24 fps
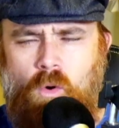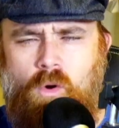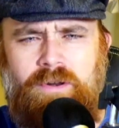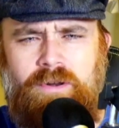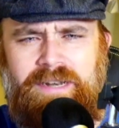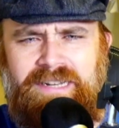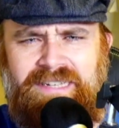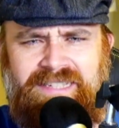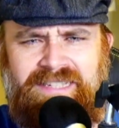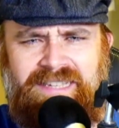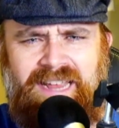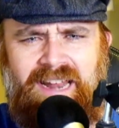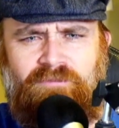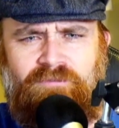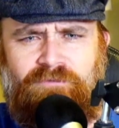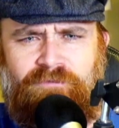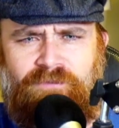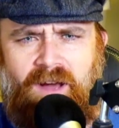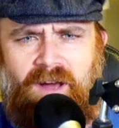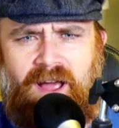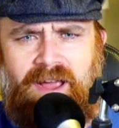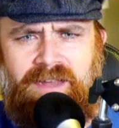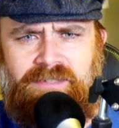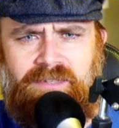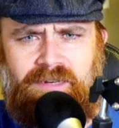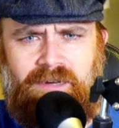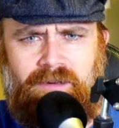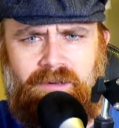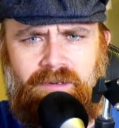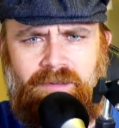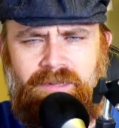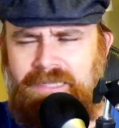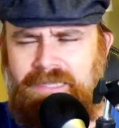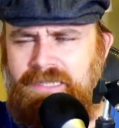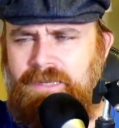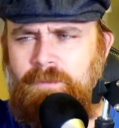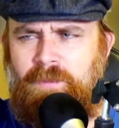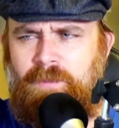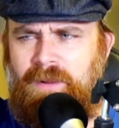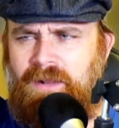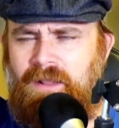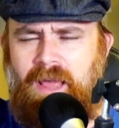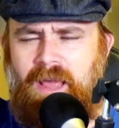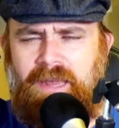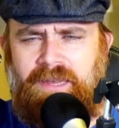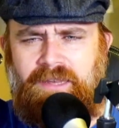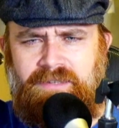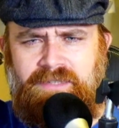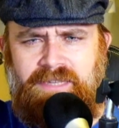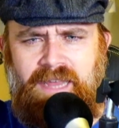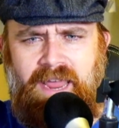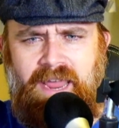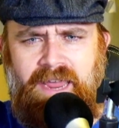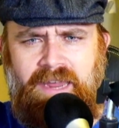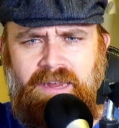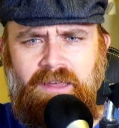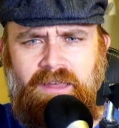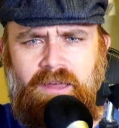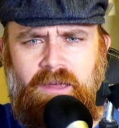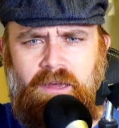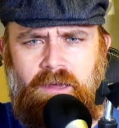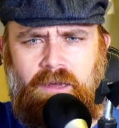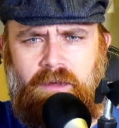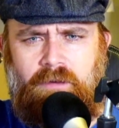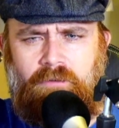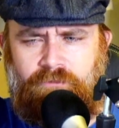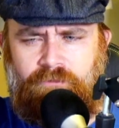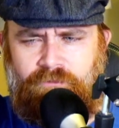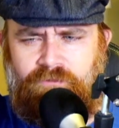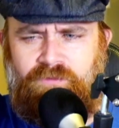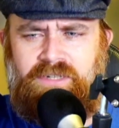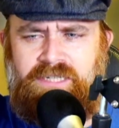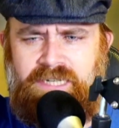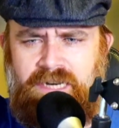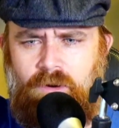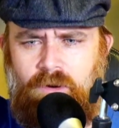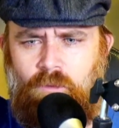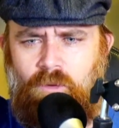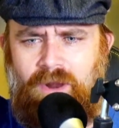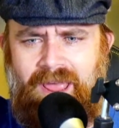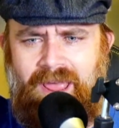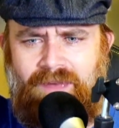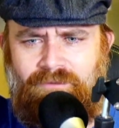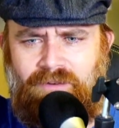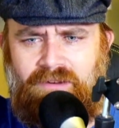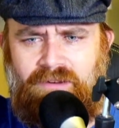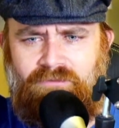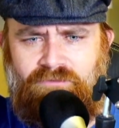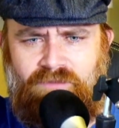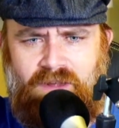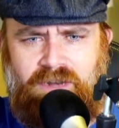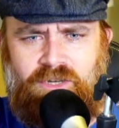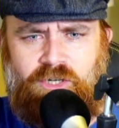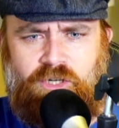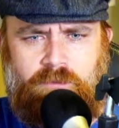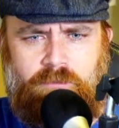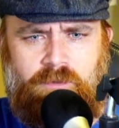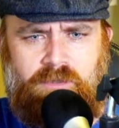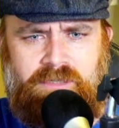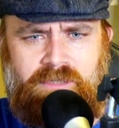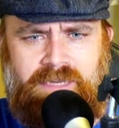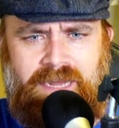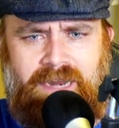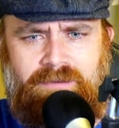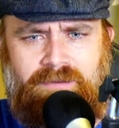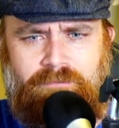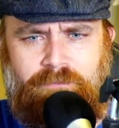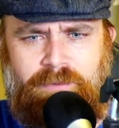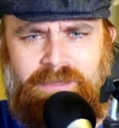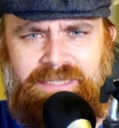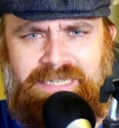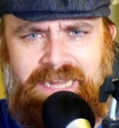You already said Pfizer. It's a bit like saying, for dinner we're having vegetables and